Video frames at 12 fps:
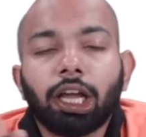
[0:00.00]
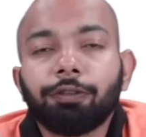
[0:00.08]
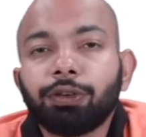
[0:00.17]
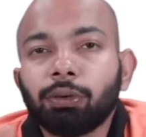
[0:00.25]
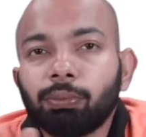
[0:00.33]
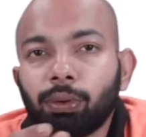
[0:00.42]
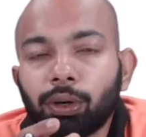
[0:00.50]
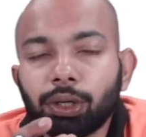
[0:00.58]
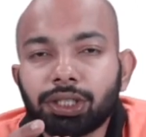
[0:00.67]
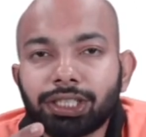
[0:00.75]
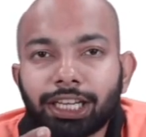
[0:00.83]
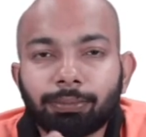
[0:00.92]
if you
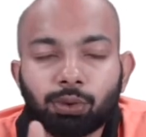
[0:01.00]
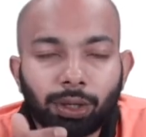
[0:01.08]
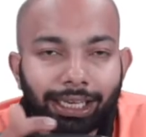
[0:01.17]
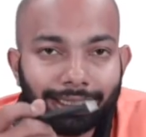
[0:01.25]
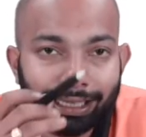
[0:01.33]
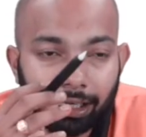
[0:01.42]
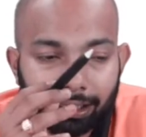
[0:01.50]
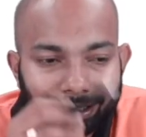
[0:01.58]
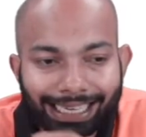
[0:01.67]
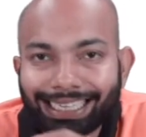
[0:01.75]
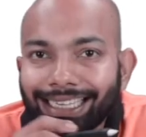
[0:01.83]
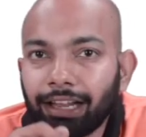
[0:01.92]
merge them, so like there are
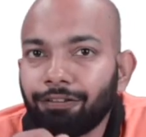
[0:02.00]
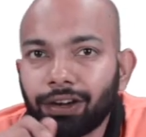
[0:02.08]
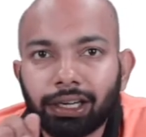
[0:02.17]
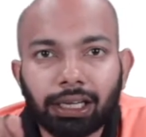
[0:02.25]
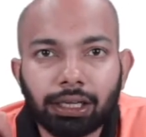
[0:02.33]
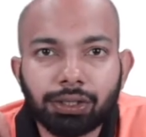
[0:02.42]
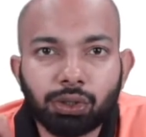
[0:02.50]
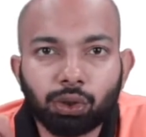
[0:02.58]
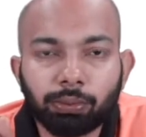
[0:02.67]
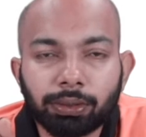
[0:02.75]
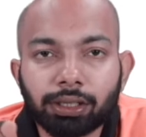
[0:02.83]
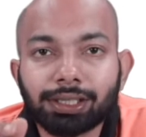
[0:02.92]
ten different
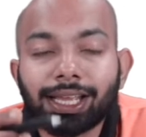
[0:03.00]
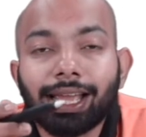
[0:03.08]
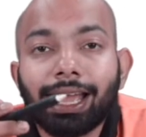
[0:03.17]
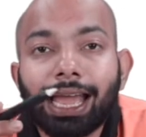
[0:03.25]
consumers,